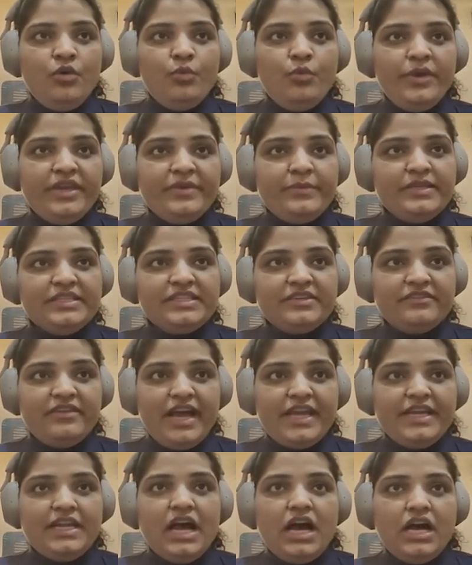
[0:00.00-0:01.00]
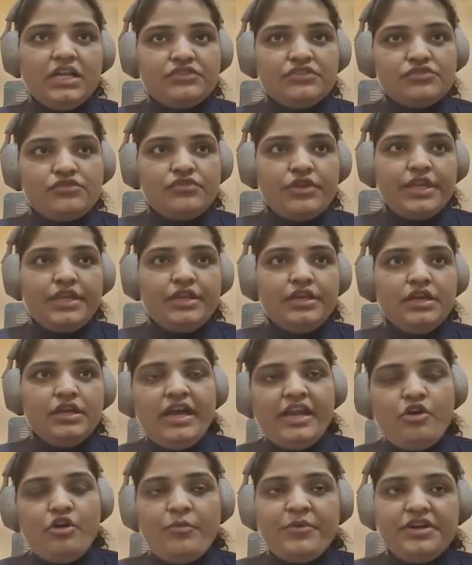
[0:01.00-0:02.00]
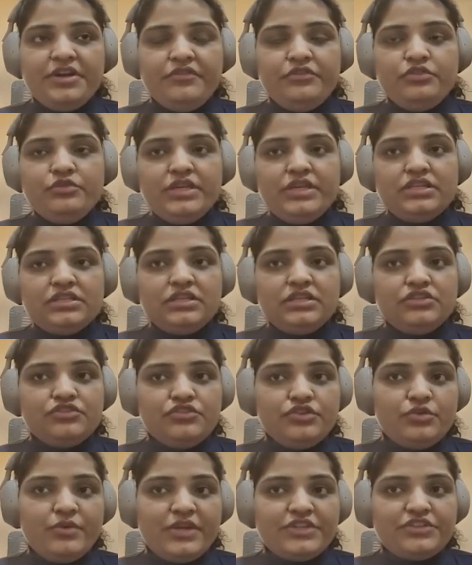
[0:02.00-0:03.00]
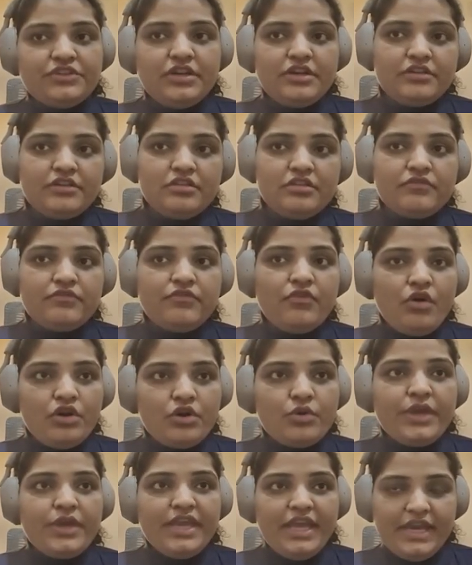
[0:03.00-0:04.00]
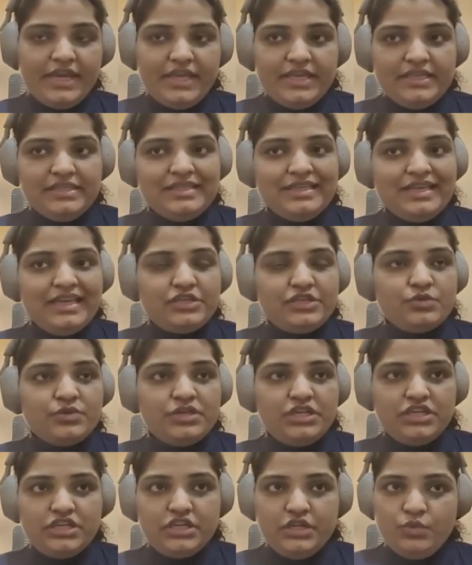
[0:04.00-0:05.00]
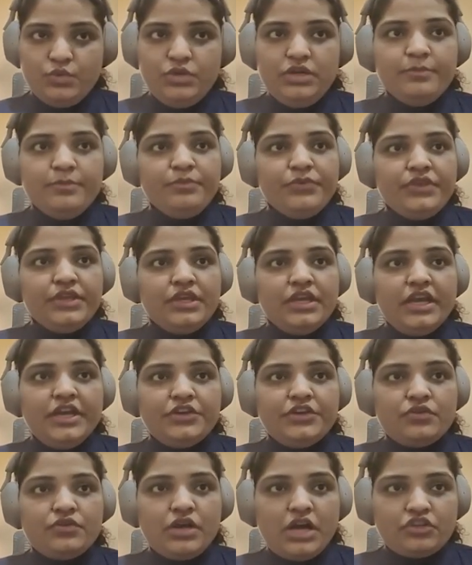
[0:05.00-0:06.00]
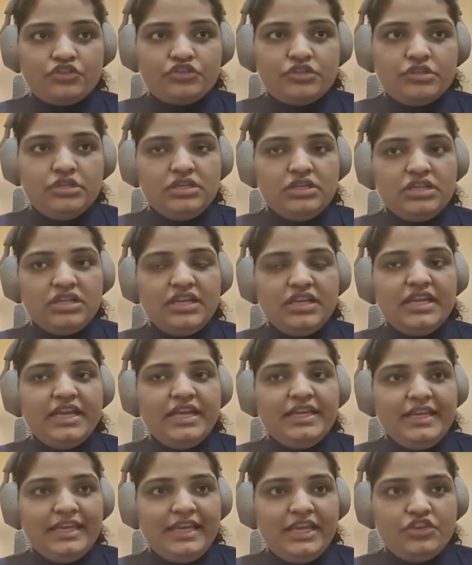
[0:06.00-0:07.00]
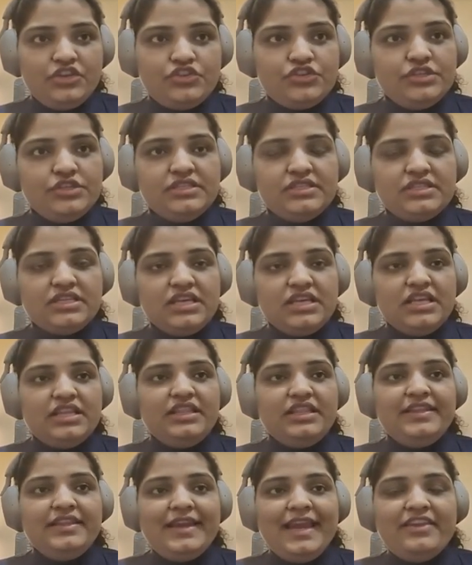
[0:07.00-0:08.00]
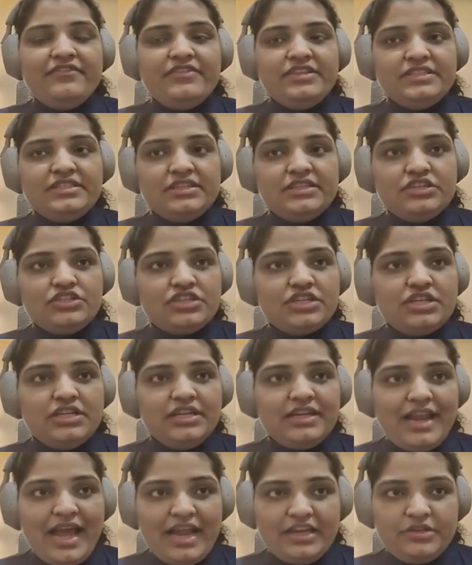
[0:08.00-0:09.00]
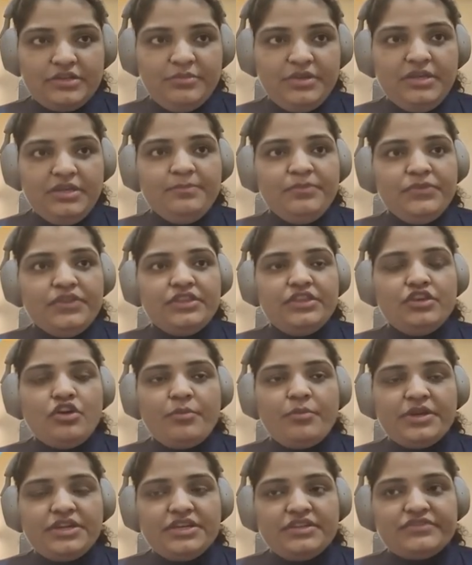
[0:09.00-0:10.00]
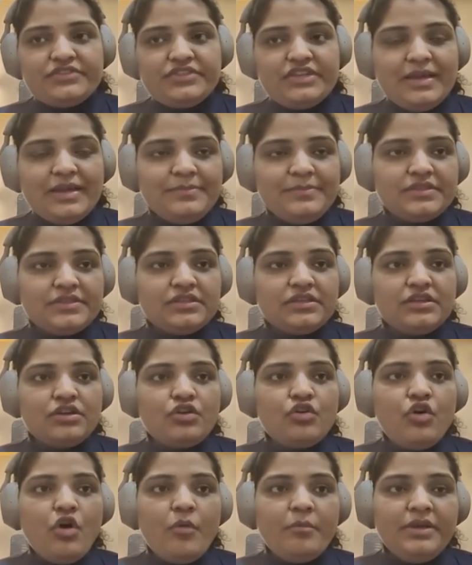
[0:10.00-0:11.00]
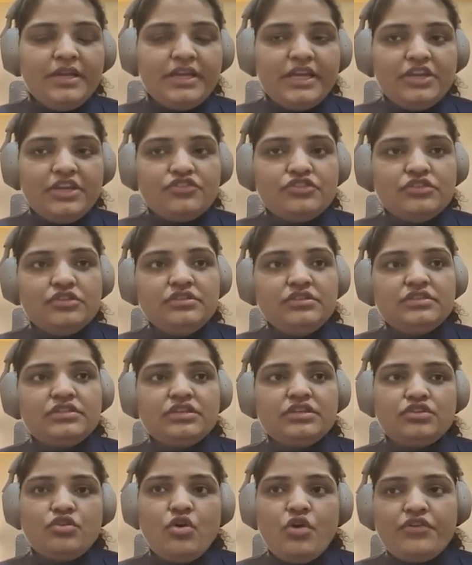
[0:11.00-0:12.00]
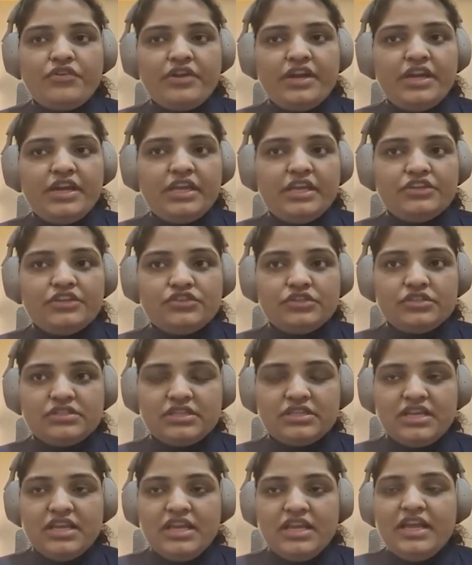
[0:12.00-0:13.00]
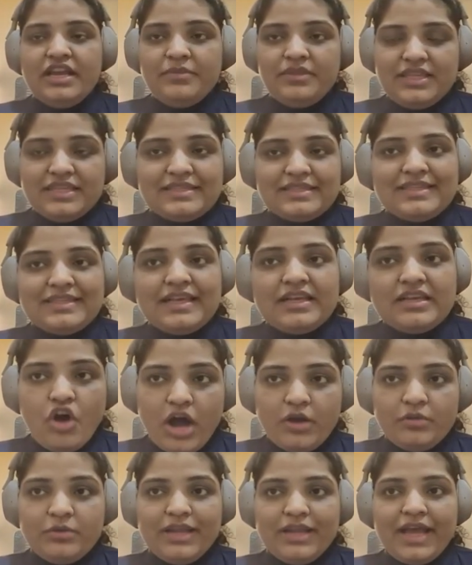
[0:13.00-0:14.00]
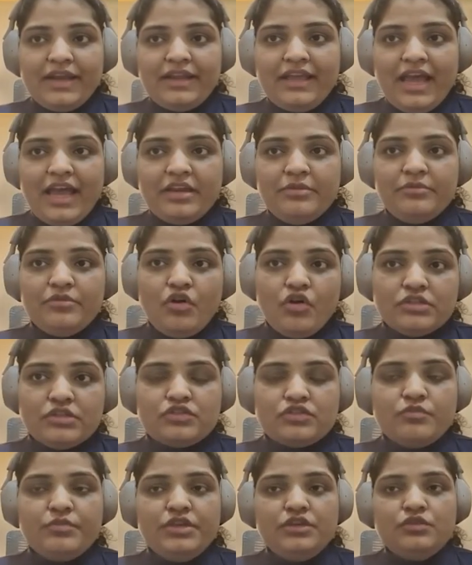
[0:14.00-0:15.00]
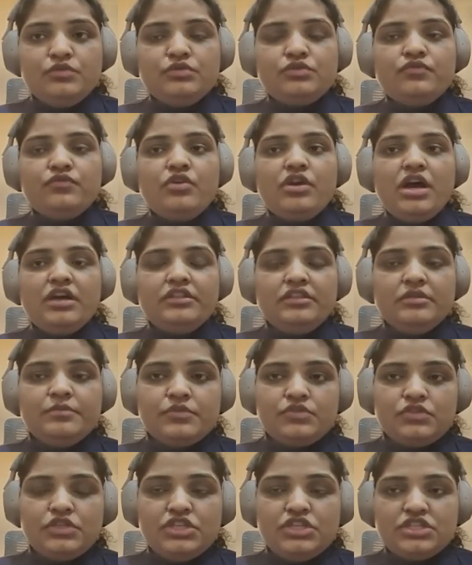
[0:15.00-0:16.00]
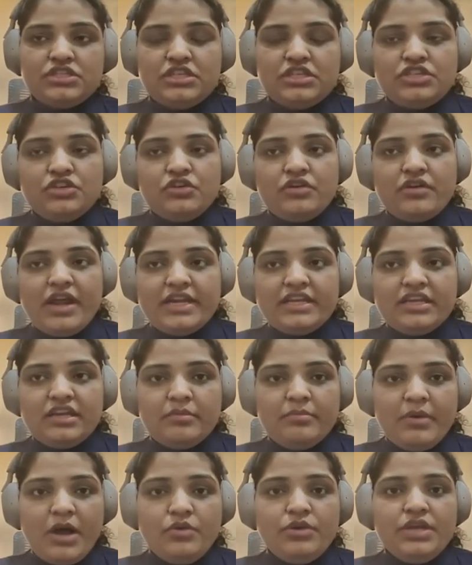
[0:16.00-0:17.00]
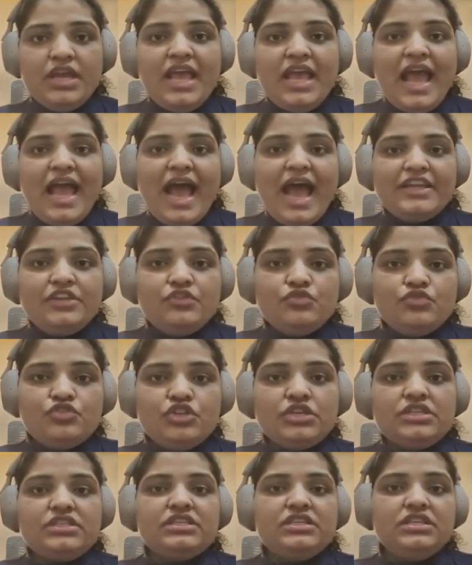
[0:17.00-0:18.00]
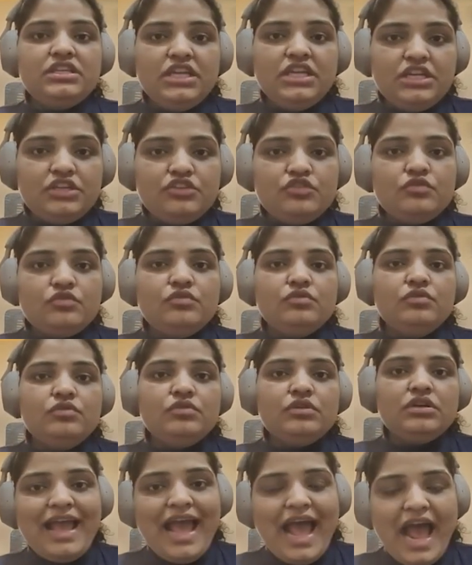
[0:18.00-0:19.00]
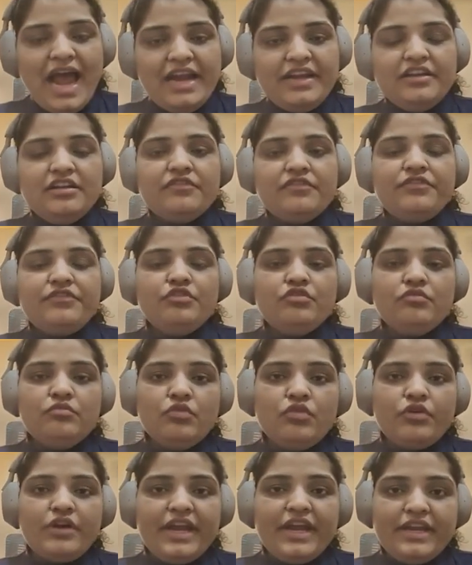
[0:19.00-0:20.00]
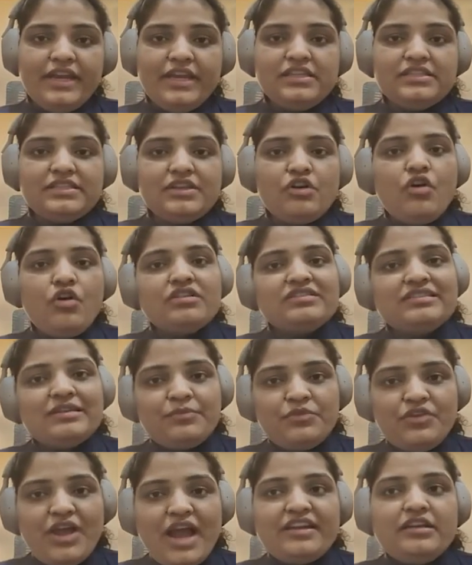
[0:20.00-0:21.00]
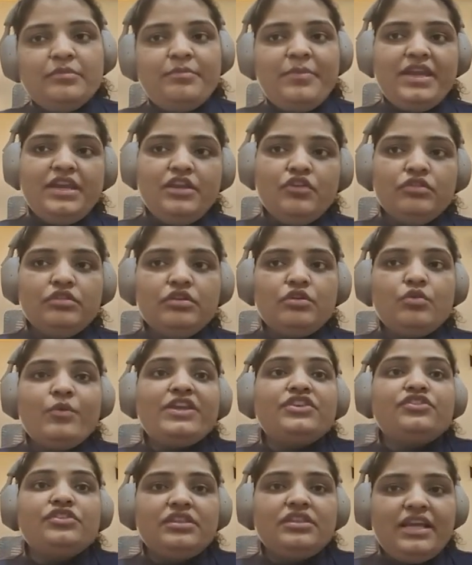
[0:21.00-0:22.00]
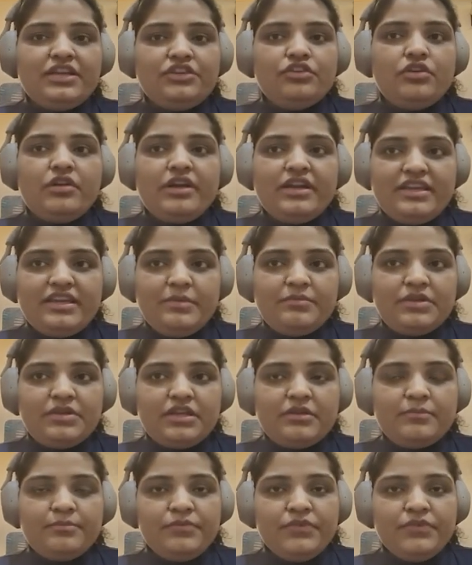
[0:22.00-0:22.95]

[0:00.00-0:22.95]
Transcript: We will divide answering an operative surgery question under the following headings. It would include introduction, indications, the relevant surgical anatomy, the operative steps, complications, contraindications. This outline can also be used for other procedures that you're writing about, and you just need to add in a few more headings or subtract depending on the question that you're attempting.